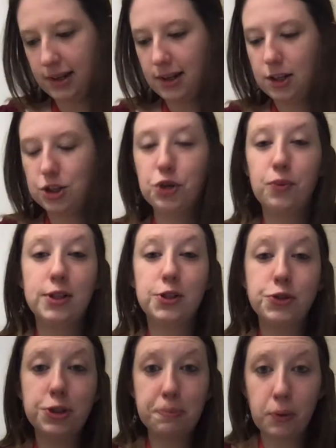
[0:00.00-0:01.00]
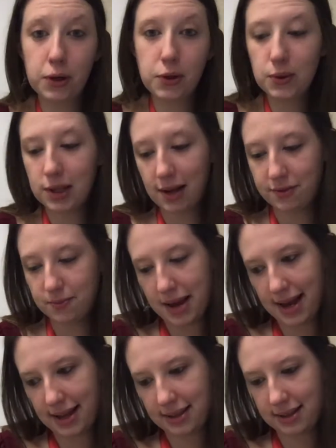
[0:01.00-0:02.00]
There once was a boy who loved
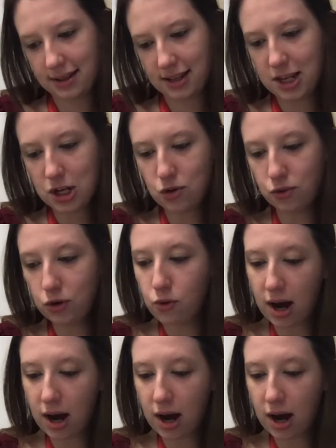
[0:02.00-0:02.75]
math. He grew